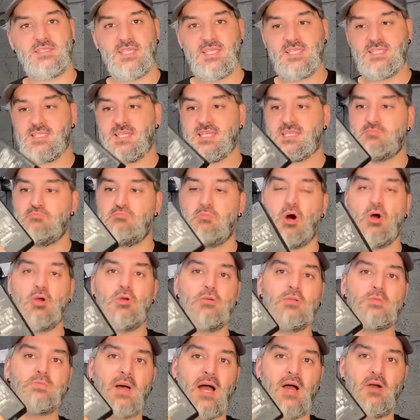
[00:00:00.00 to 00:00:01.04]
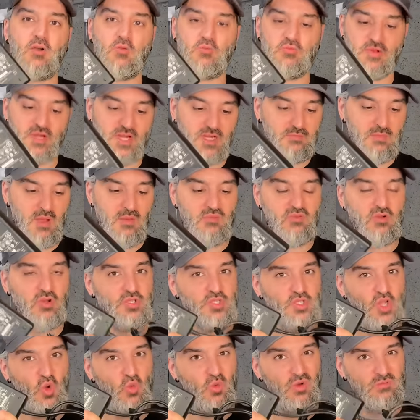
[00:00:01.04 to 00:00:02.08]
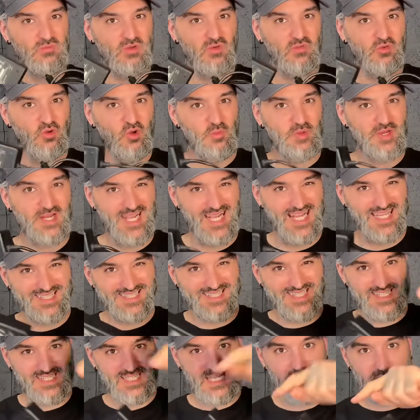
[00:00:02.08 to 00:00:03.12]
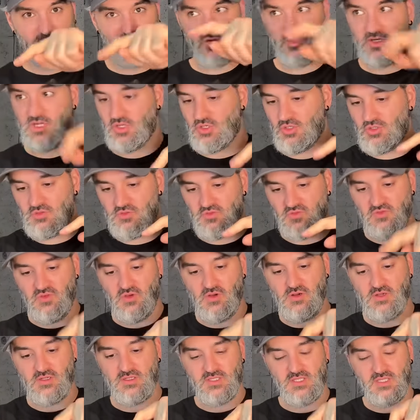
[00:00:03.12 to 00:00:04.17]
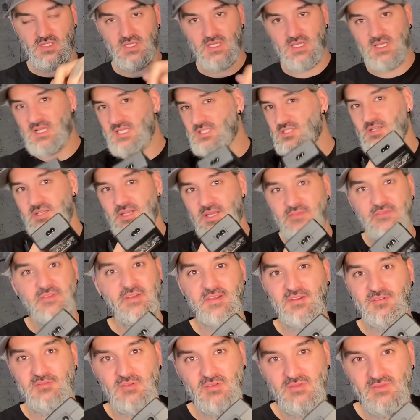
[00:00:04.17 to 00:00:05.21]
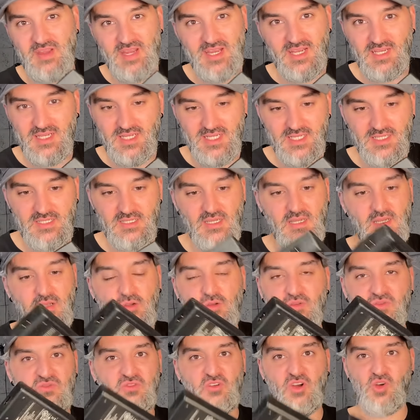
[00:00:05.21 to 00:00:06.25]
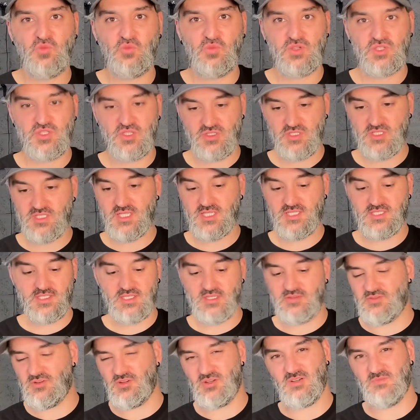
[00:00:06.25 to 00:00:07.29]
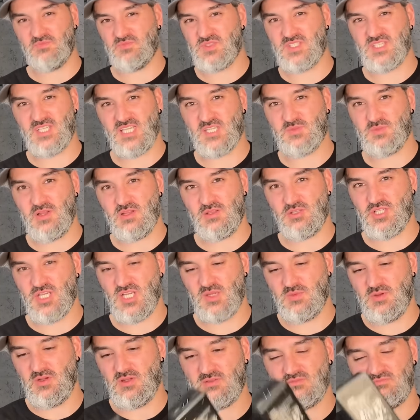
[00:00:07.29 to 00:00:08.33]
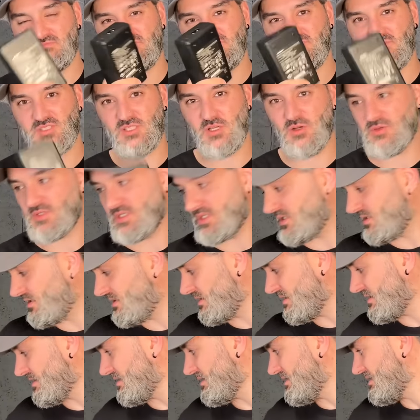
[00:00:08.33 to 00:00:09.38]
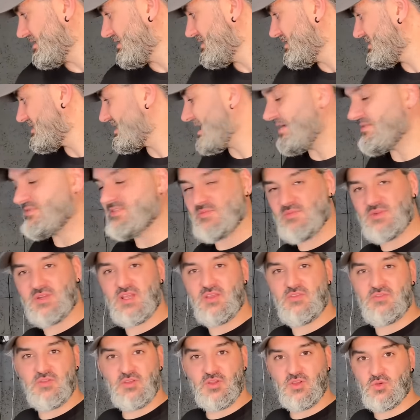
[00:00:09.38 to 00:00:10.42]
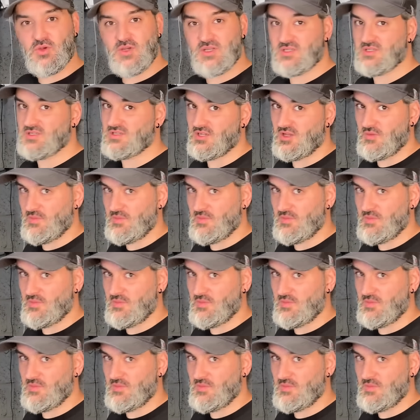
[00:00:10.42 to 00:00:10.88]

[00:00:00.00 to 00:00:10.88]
is this Bose power brick. Remember, I sold one before, but it had the adapter on it. I couldn't find, it's only a figure of 8 lead. Couldn't find one, so I just listed it for like £6 cheaper. Sold it. Saved somebody a few quid. I